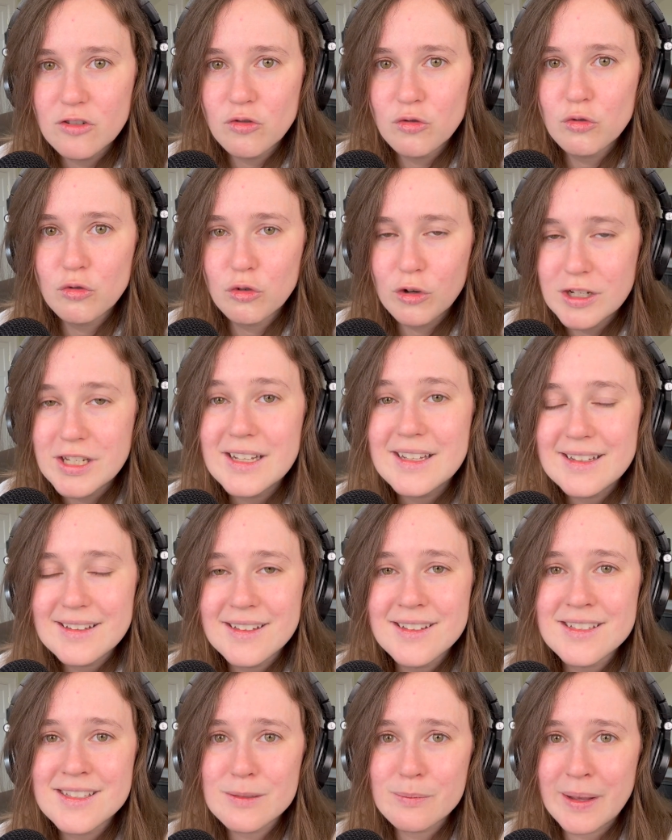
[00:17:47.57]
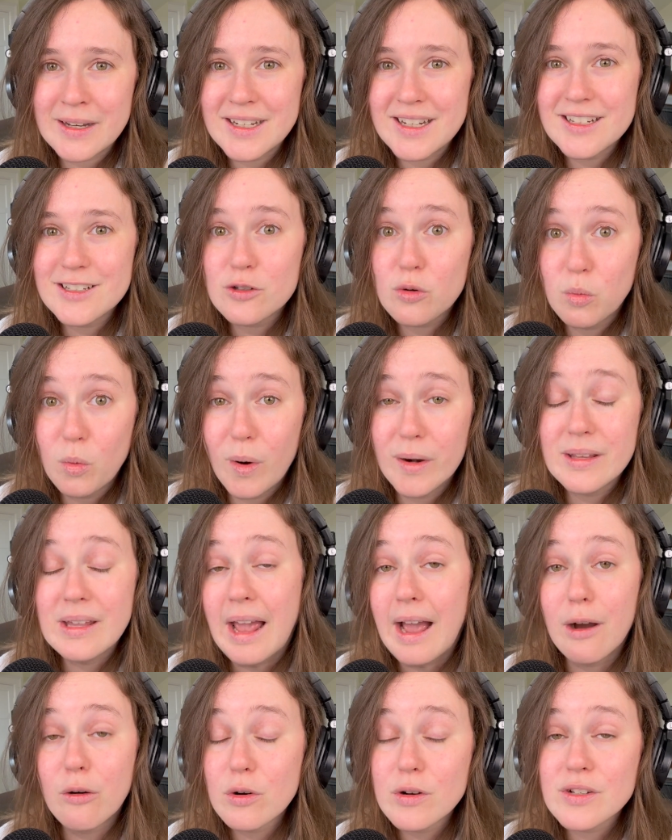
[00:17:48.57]
ridiculous spending 20
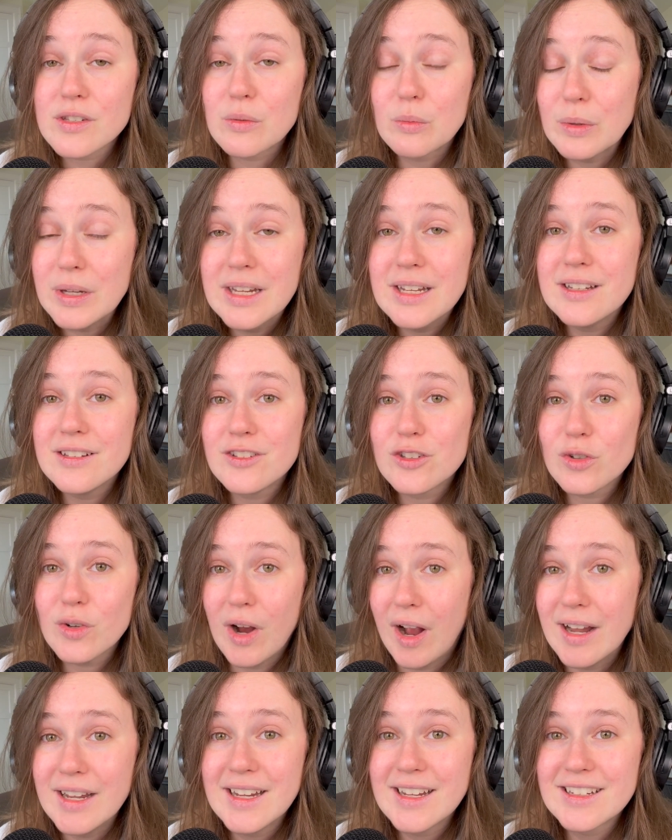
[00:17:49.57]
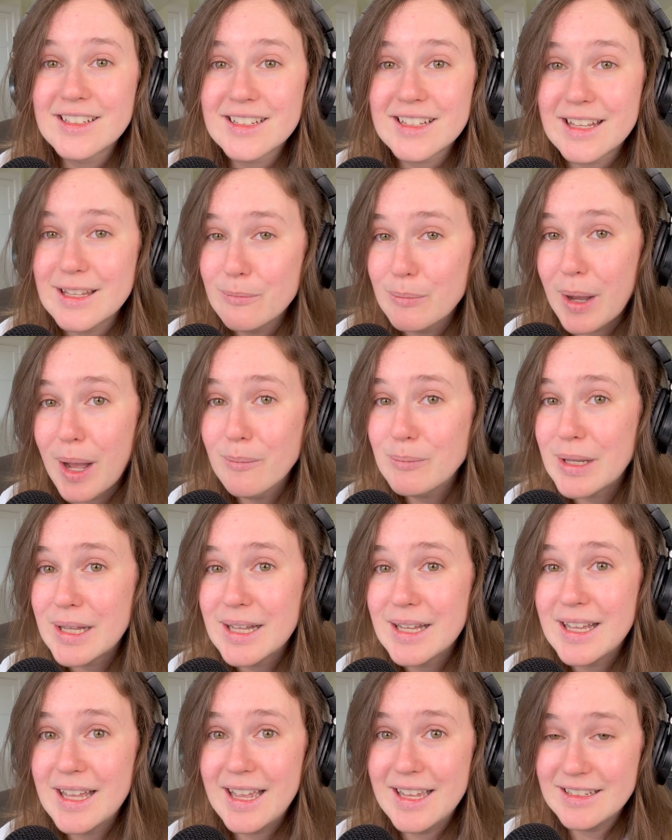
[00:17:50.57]
hours a week trying to keep up
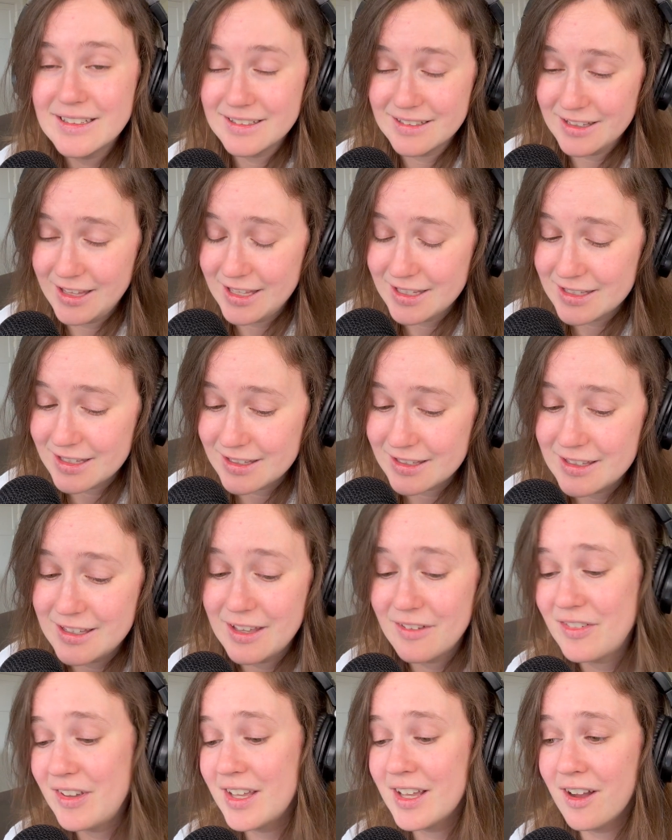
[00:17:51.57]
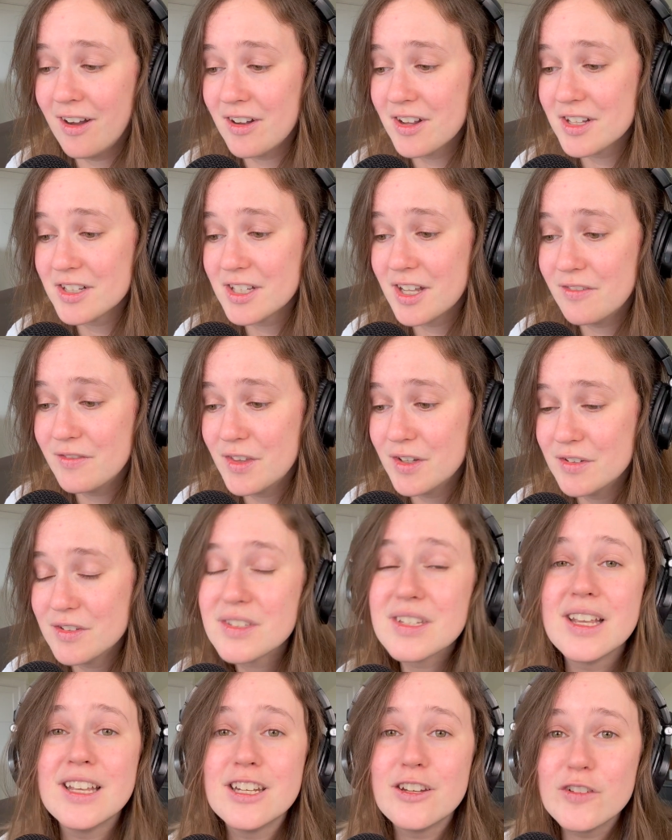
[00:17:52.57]
and like giving all of those
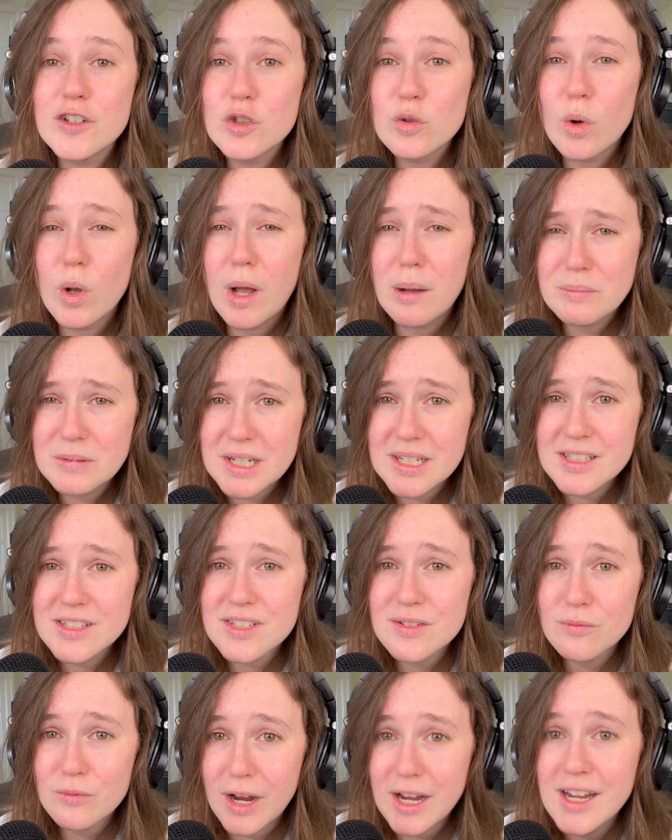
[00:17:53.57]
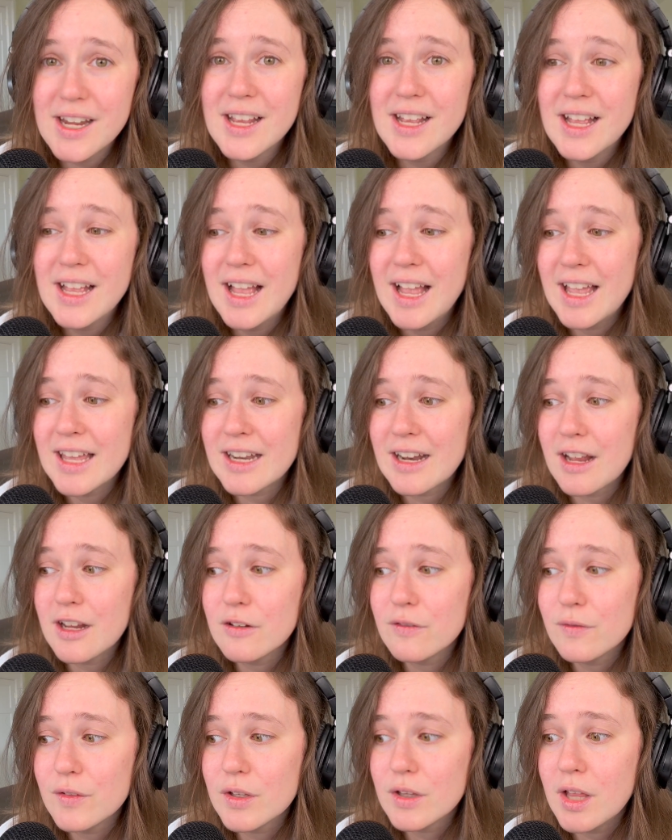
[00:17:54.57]
individual updates, right? And I
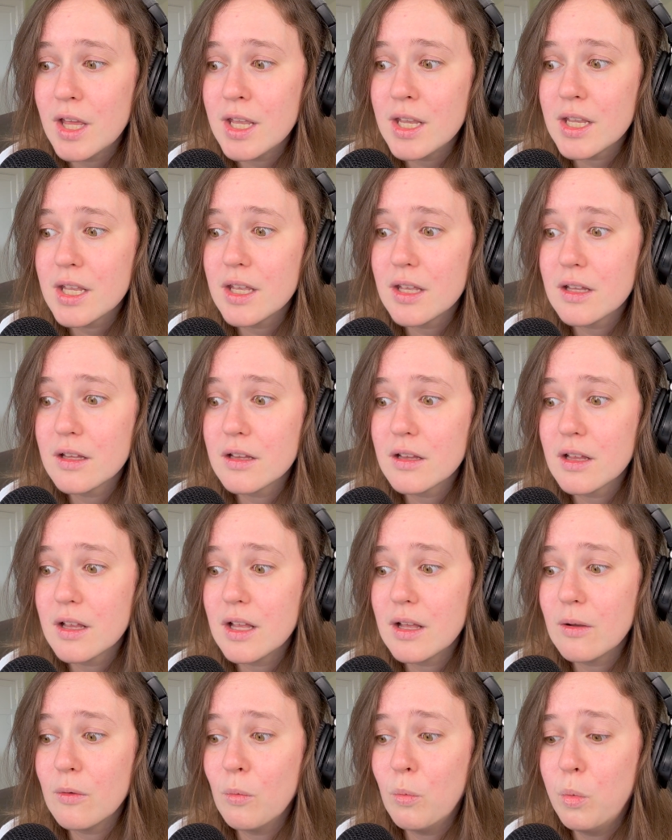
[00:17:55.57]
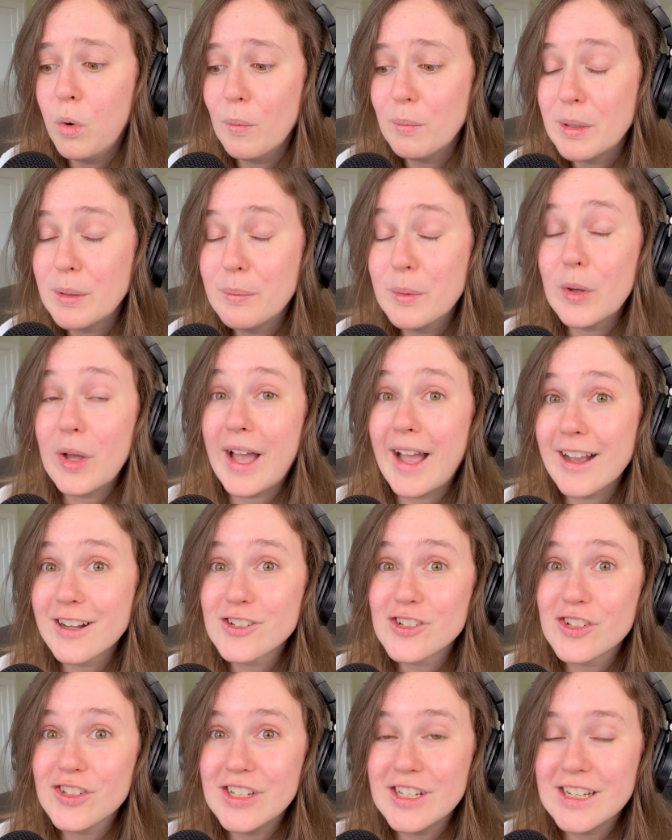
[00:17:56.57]
feel like what people
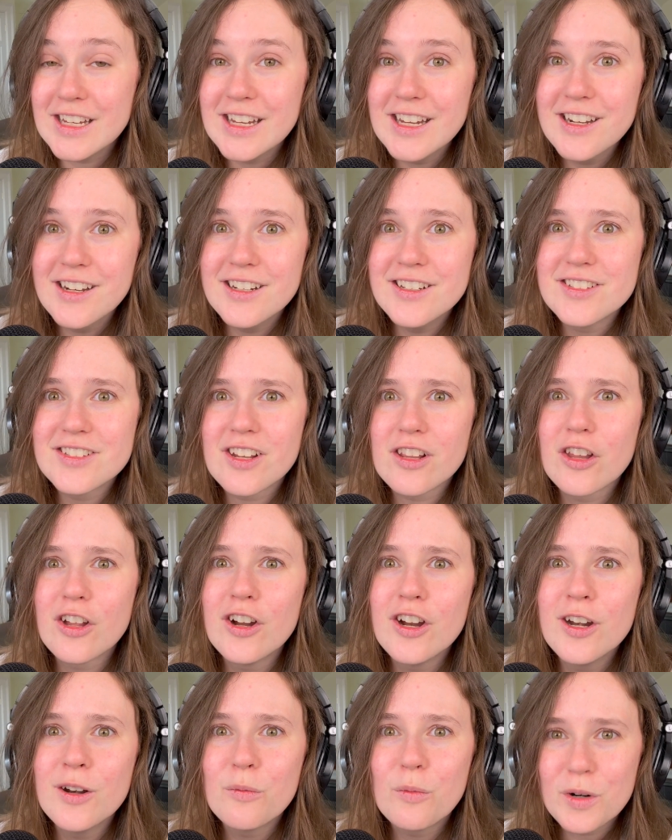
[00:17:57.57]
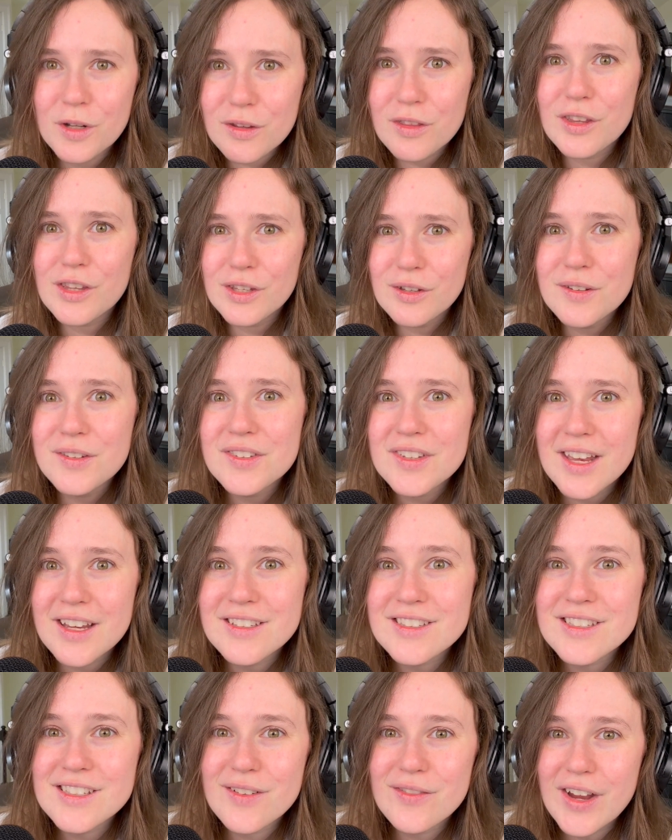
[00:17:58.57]
actually need is to learn what are the use
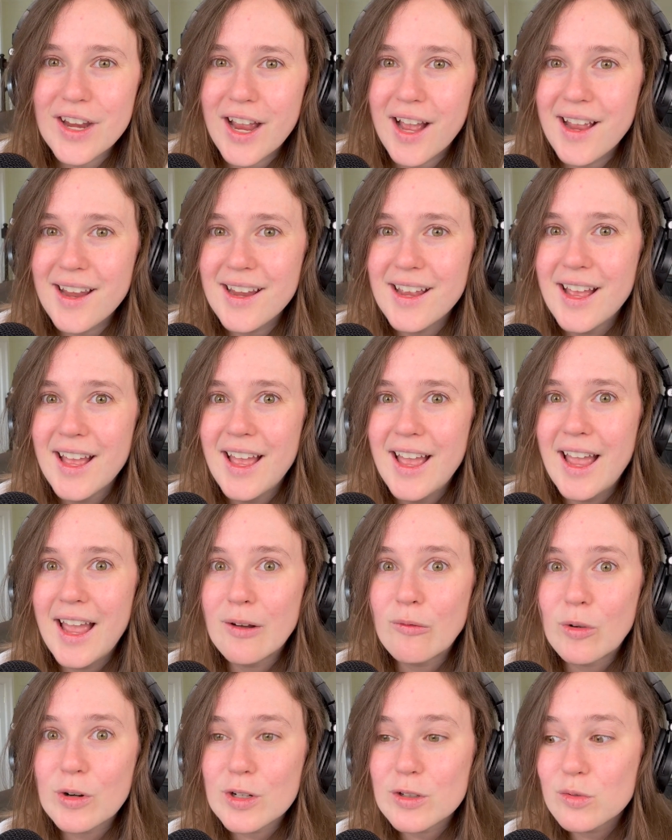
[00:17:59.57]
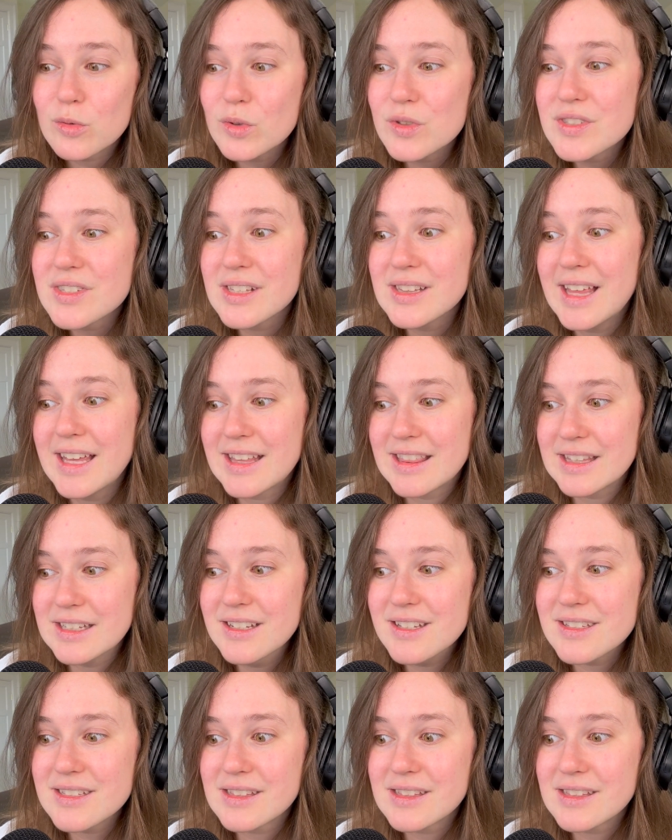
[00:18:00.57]
cases of AI and what are tools like this